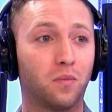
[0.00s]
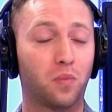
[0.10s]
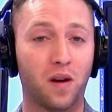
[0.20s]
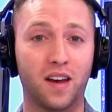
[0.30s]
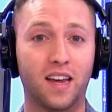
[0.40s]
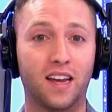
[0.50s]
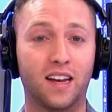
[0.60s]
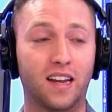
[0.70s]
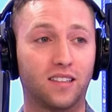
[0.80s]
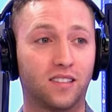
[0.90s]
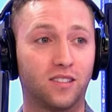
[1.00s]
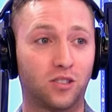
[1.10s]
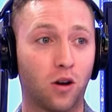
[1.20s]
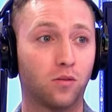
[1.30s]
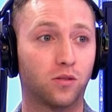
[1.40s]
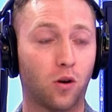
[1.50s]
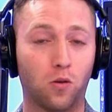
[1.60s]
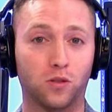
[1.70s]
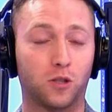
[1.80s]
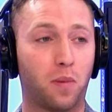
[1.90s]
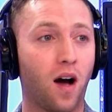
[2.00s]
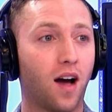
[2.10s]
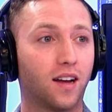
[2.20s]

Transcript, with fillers: Brittany and Stone's old spot.